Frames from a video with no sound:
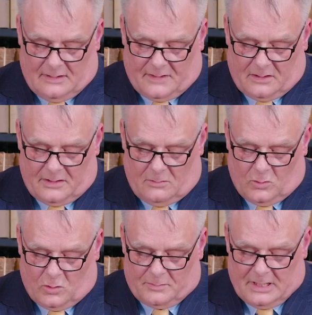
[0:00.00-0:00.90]
he felt the
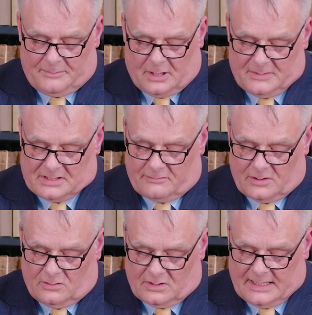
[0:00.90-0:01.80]
award made by Mr.
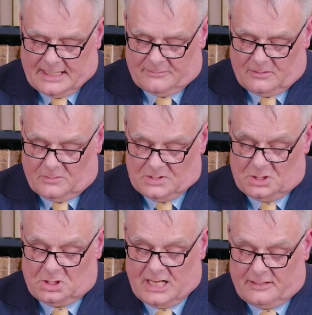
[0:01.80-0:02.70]
Recorder Cameron was
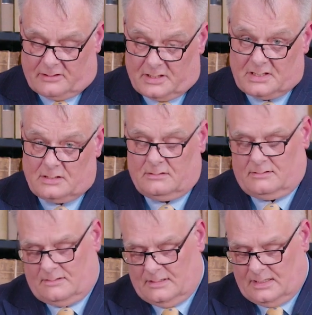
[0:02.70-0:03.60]
generous,
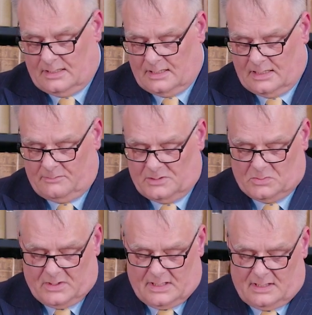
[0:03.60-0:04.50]
it was
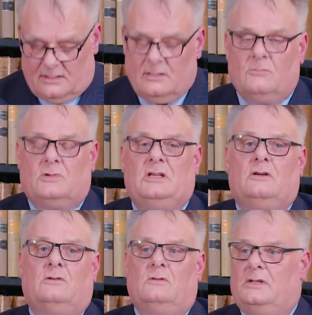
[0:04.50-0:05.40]
within what he
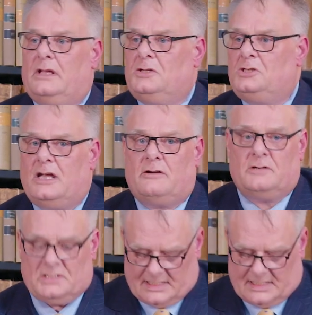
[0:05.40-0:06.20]
called a generous